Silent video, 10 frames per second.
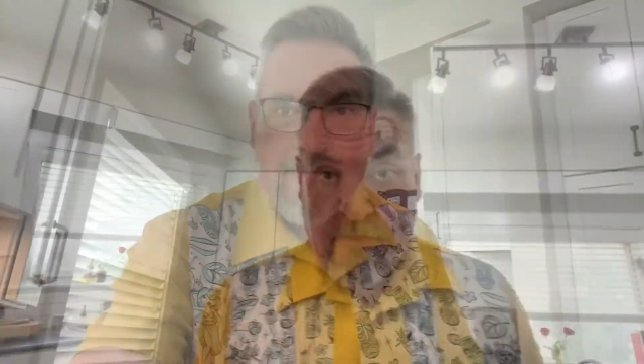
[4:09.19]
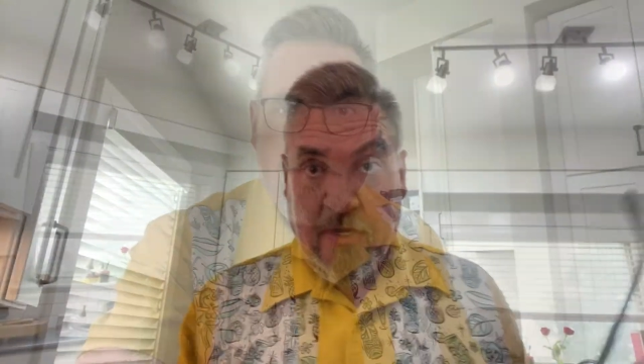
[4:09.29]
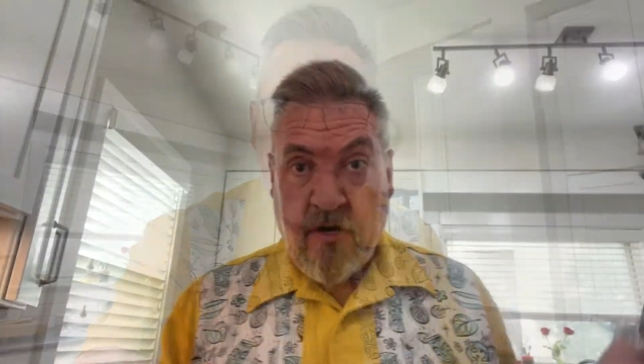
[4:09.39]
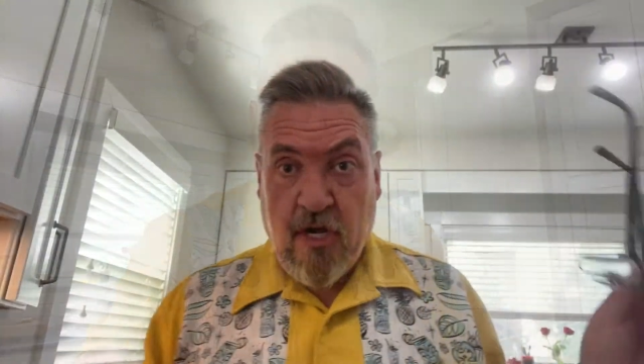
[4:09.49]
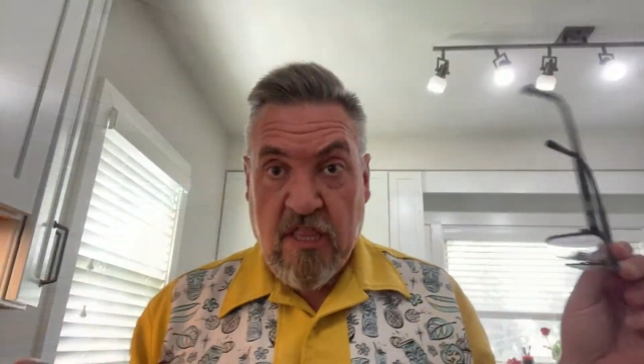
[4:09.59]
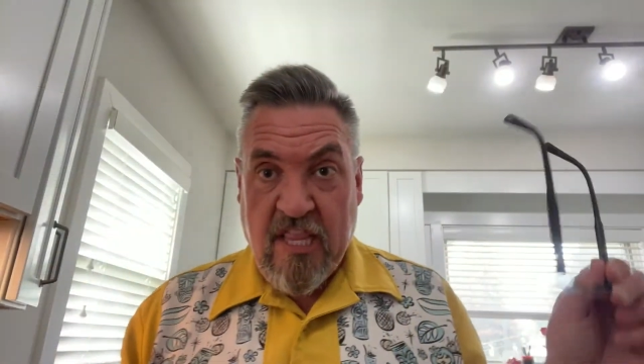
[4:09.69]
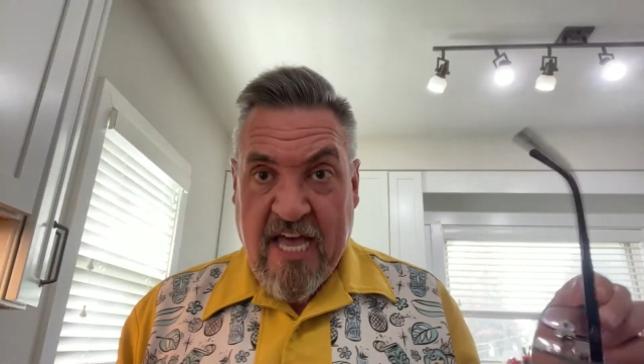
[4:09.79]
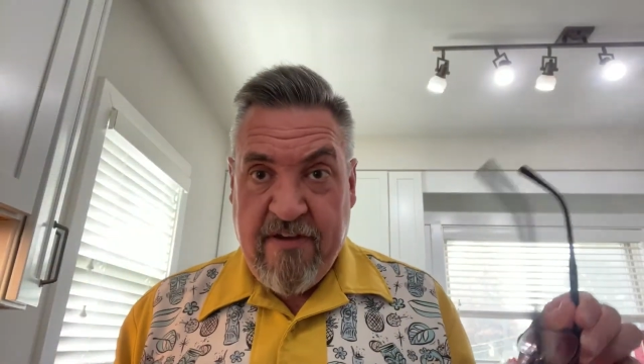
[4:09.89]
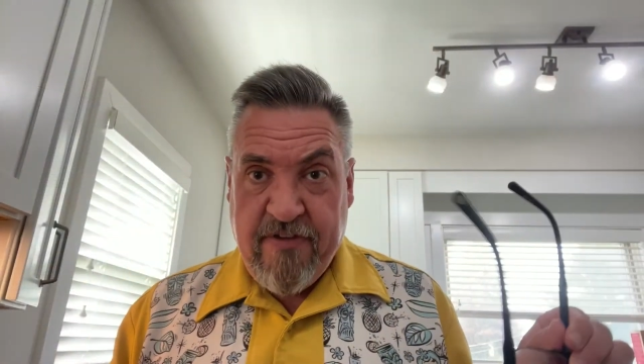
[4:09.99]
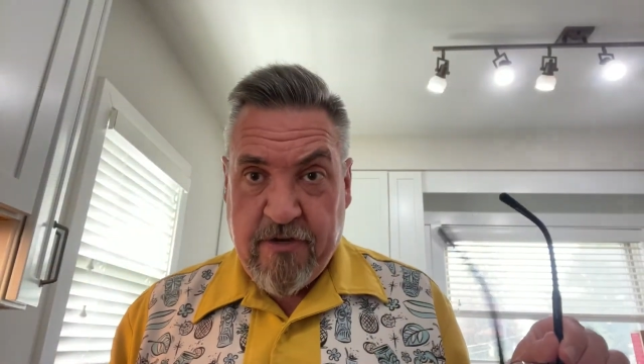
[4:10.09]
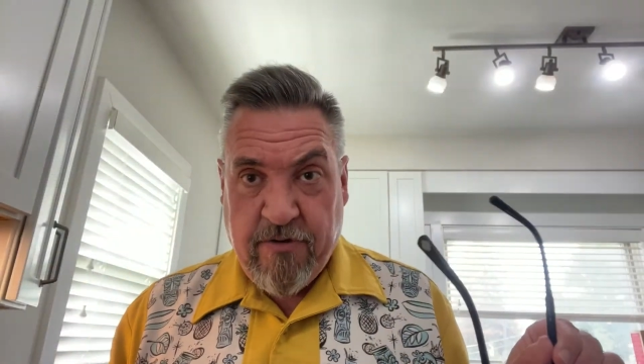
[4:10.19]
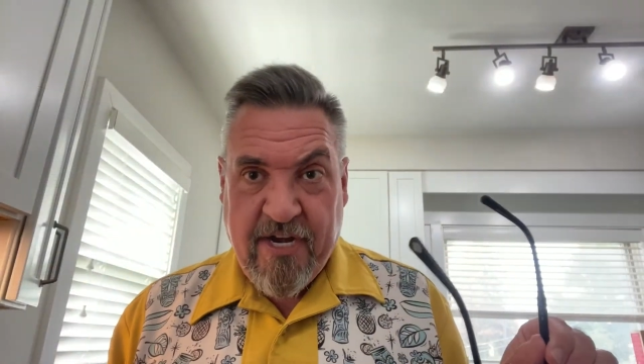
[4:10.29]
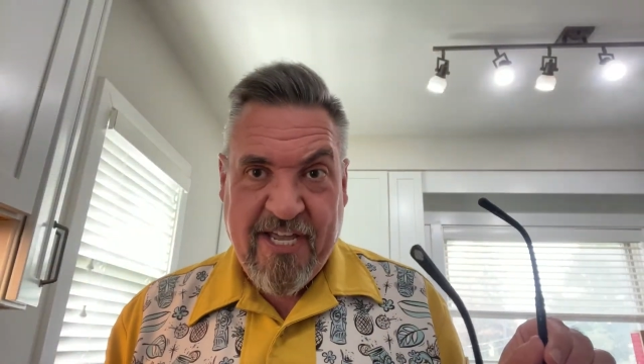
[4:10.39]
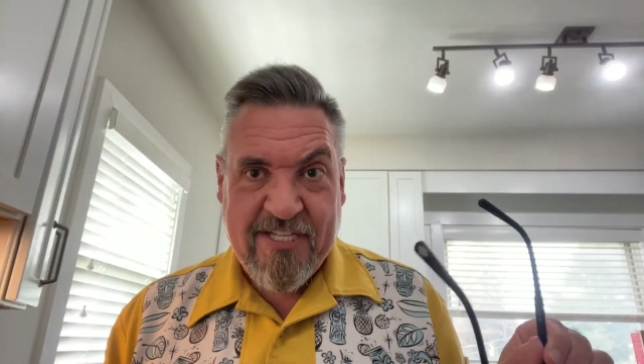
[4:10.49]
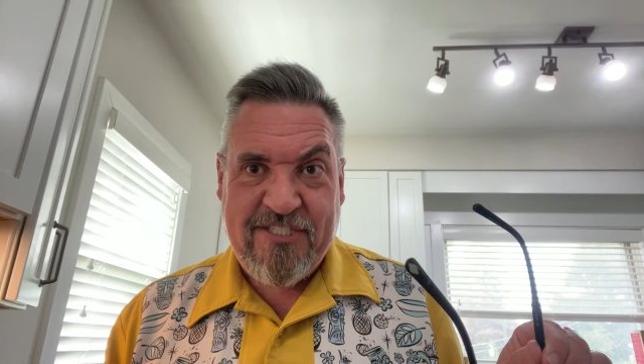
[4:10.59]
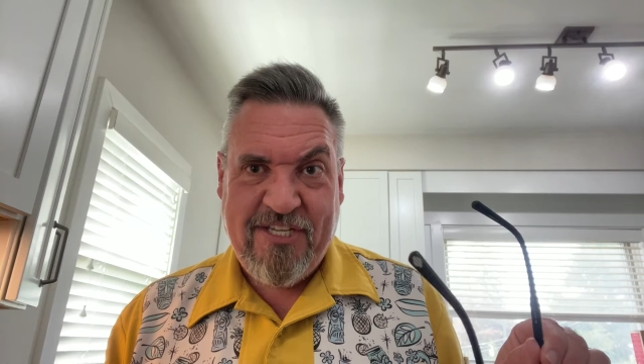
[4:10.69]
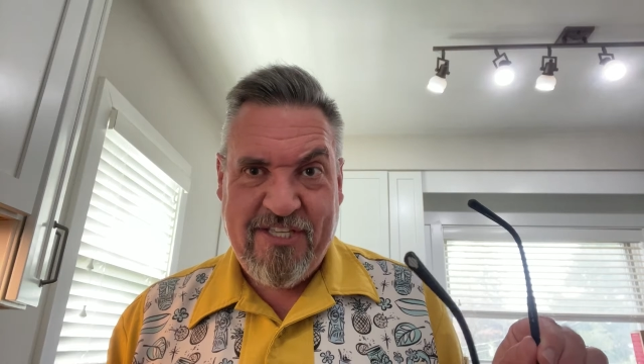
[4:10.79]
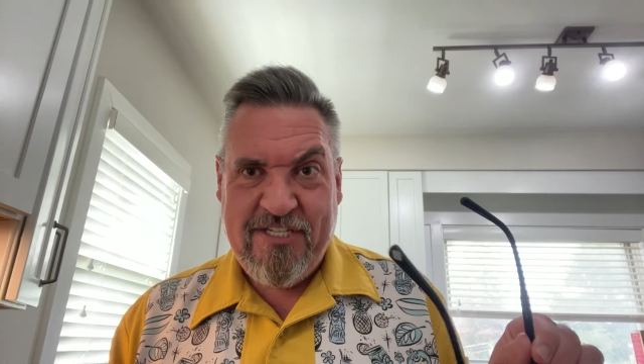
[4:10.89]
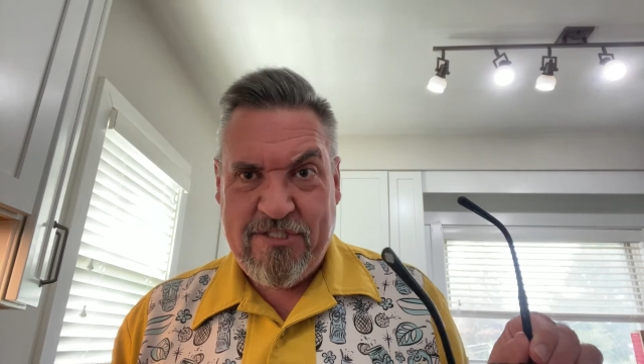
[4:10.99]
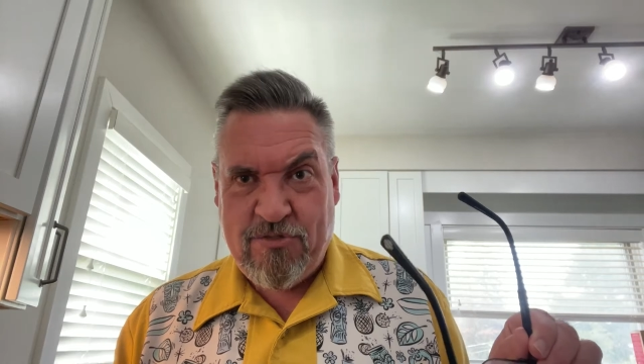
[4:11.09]
There are a lot of ingredients in
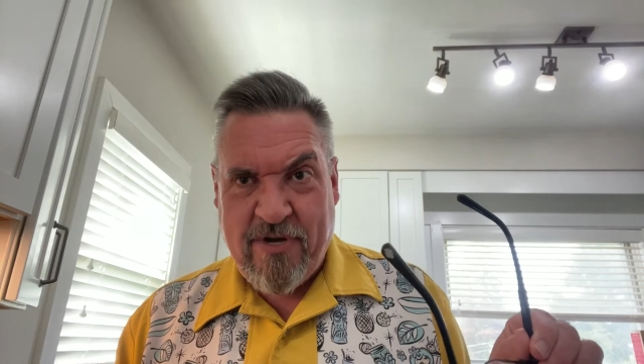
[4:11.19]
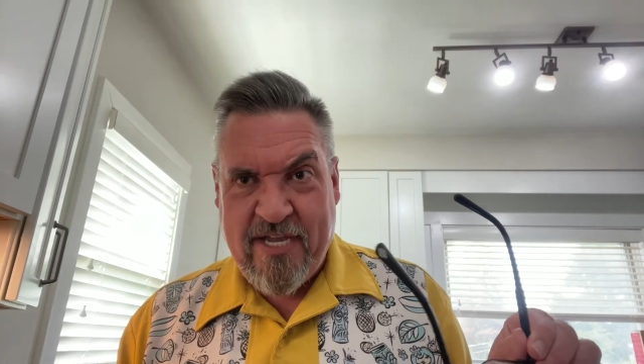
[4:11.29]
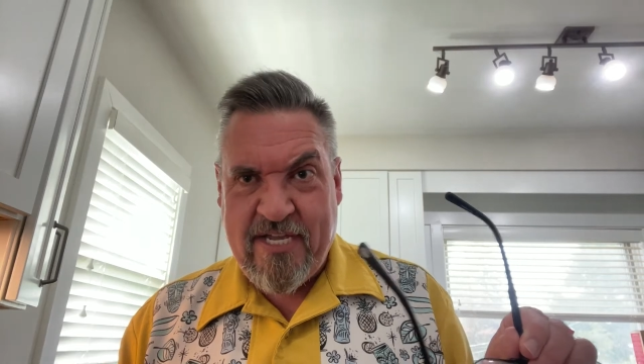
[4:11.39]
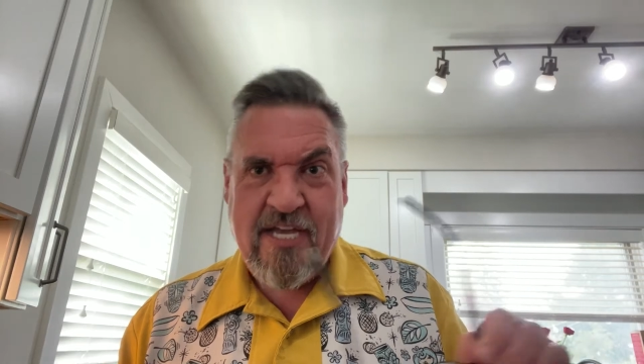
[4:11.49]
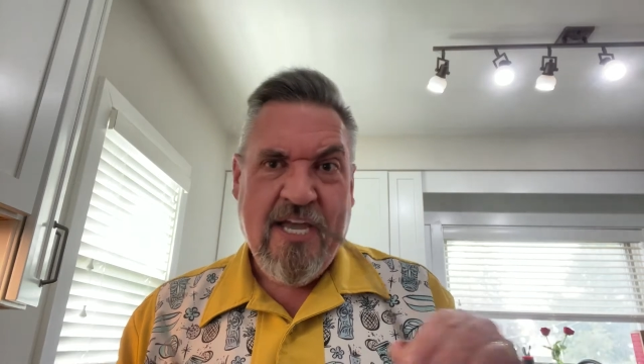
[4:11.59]
this drink.